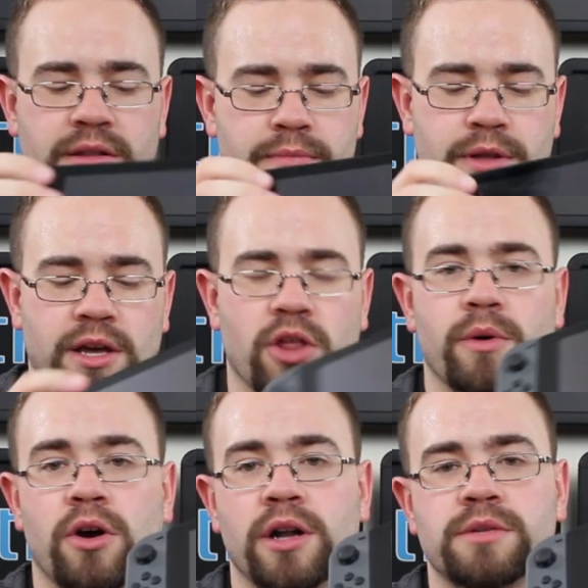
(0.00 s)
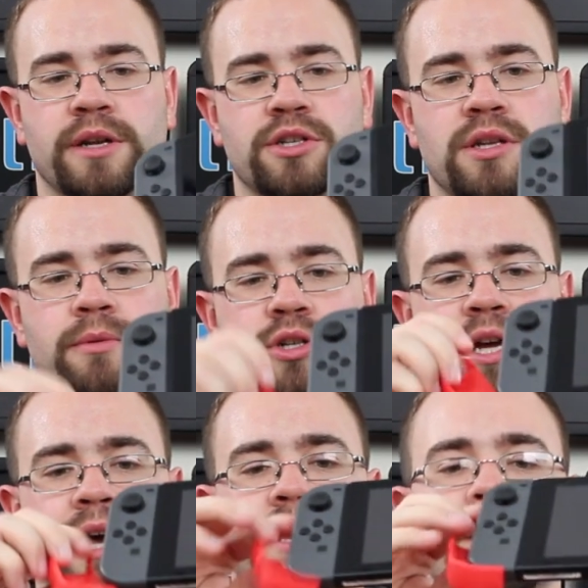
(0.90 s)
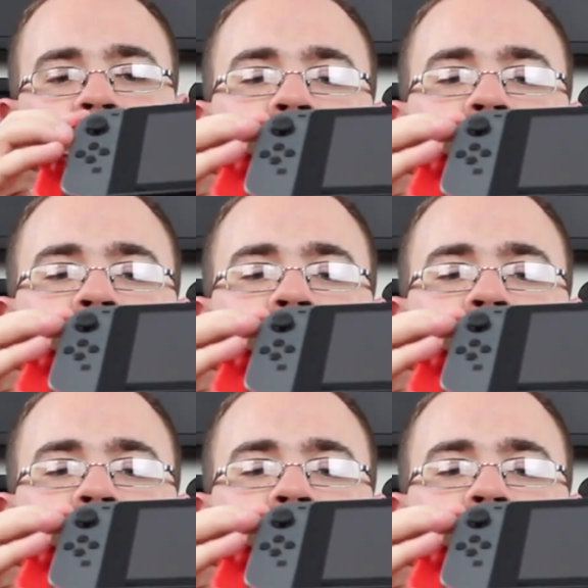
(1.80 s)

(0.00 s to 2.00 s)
Let me put the other one on so we can just double check.